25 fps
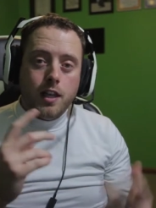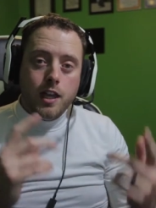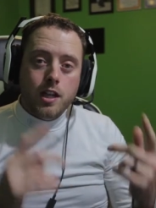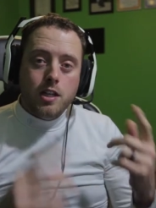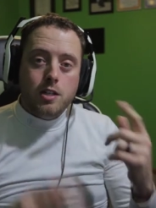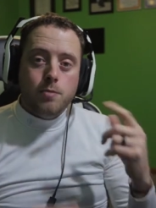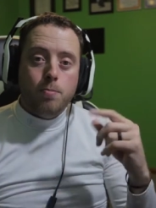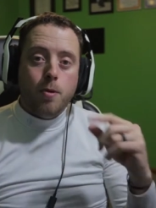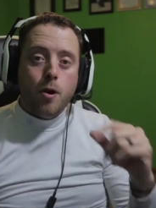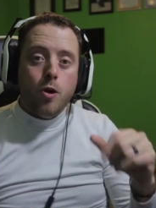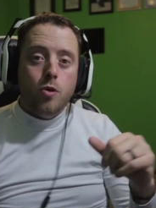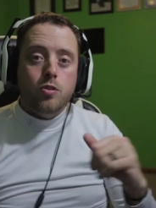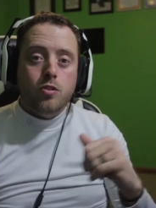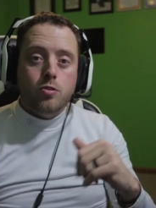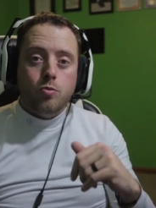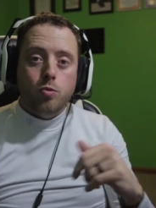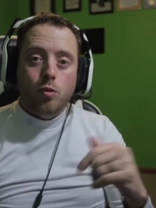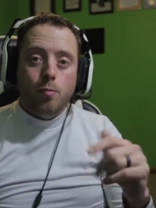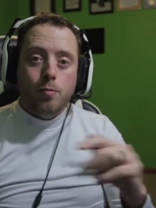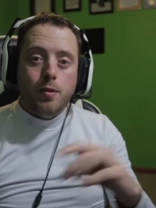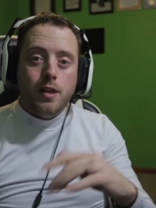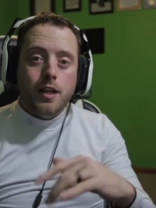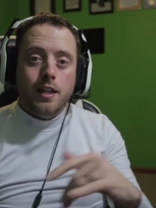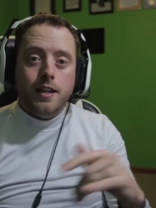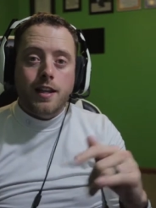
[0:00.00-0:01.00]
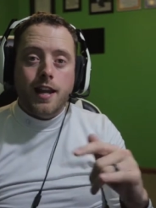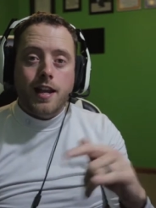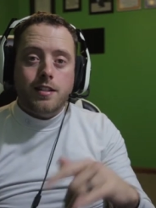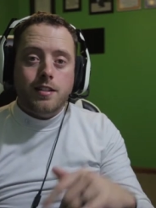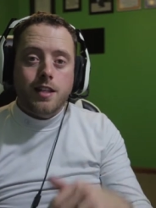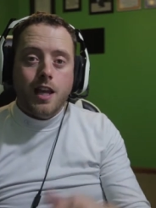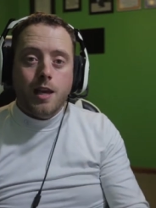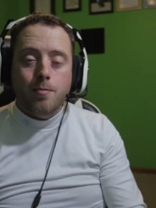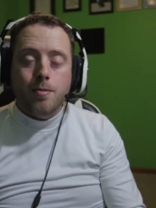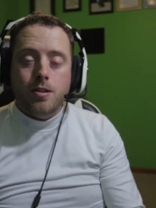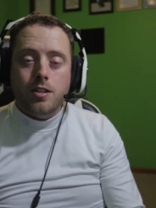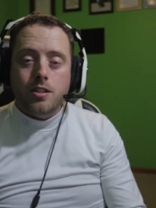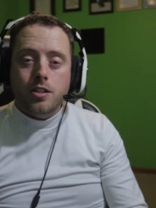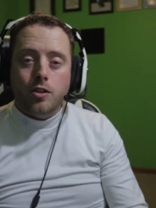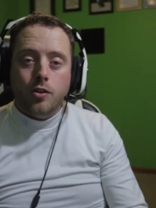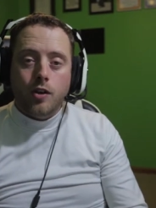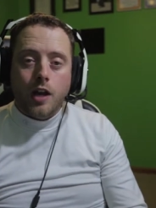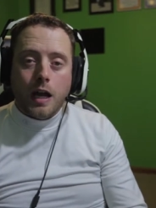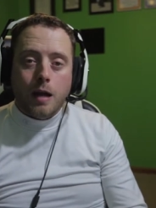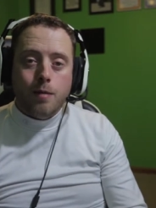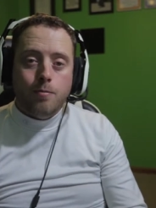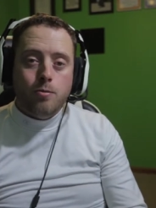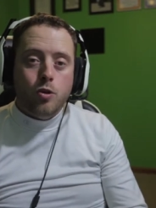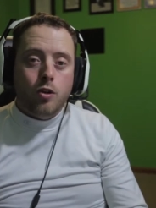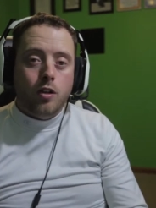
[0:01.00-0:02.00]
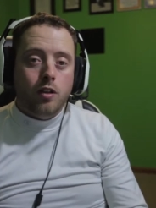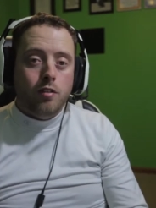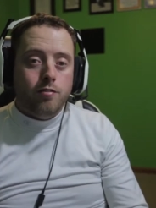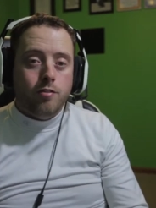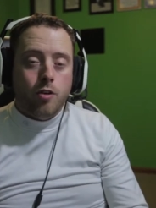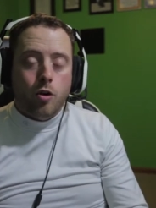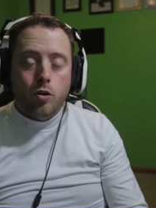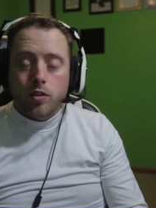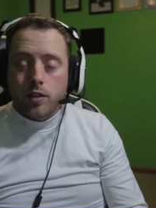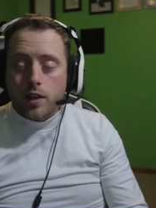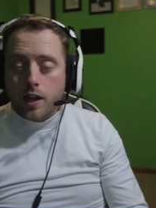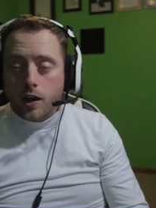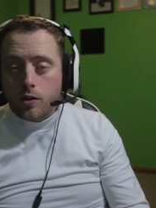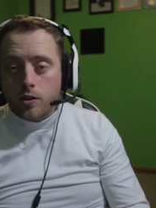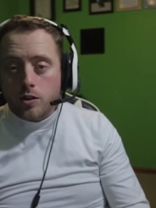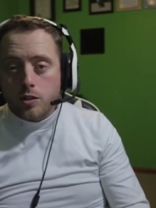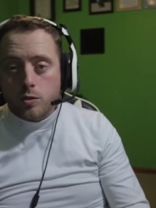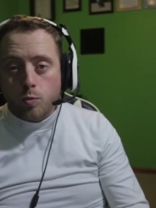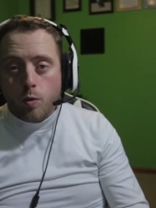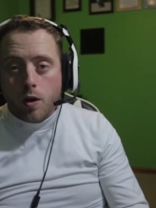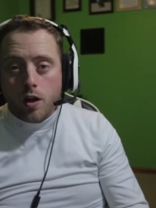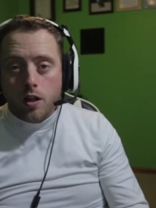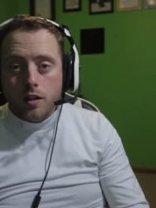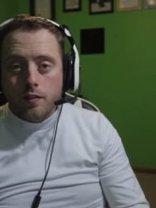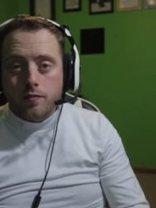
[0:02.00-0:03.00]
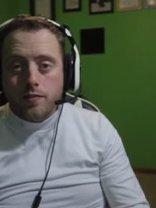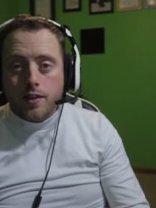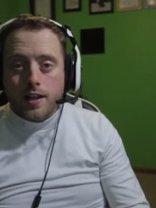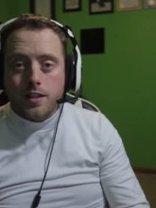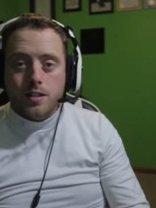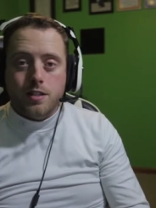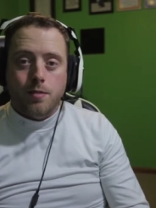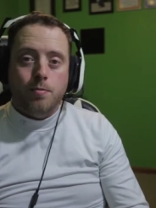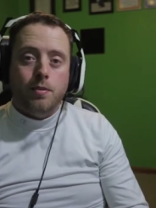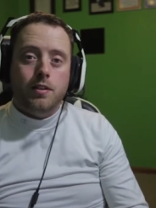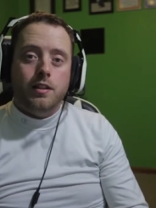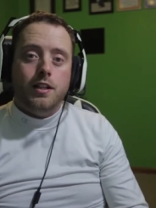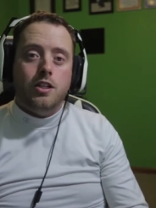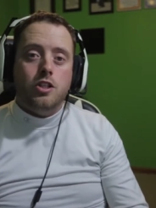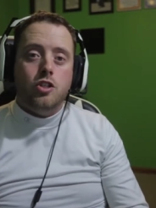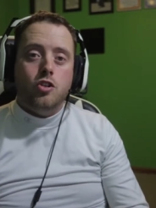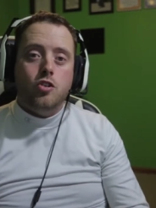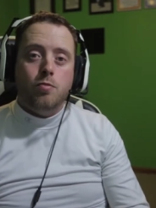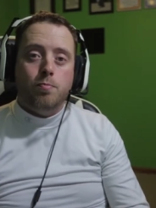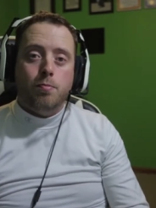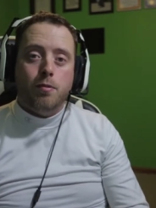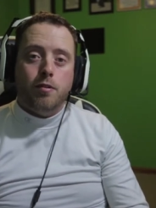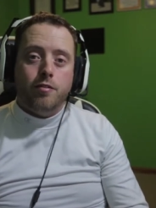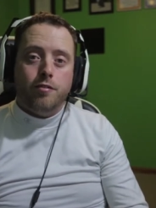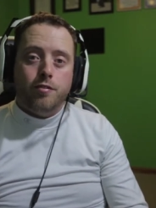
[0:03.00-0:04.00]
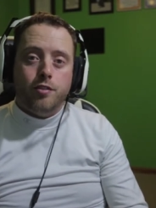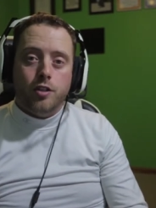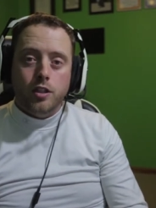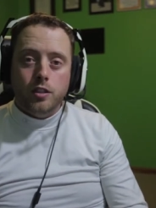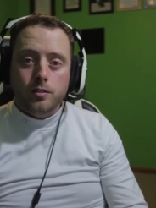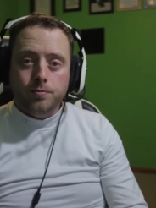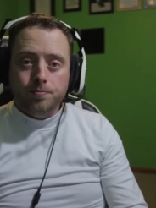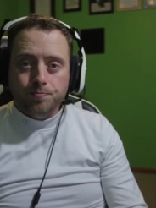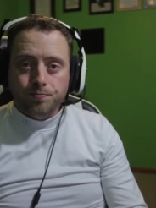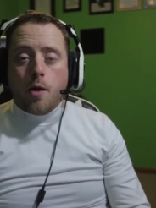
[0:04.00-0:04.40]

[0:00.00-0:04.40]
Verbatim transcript: each post will be in that same Instagram. You can vote there as well if that's something that you would prefer.